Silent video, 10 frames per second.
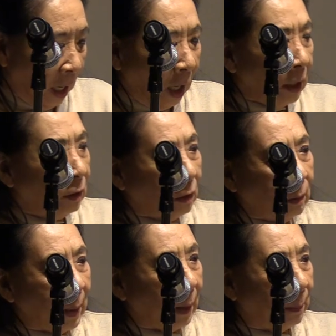I go
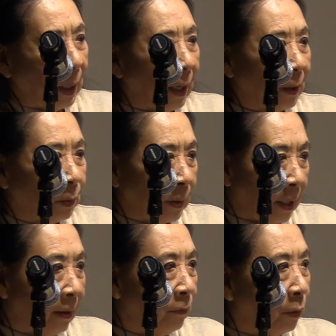about buying
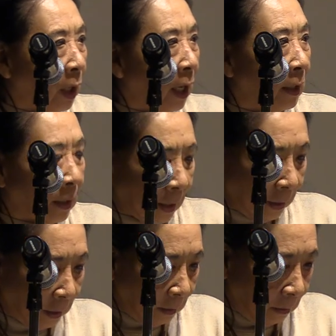whatever I like.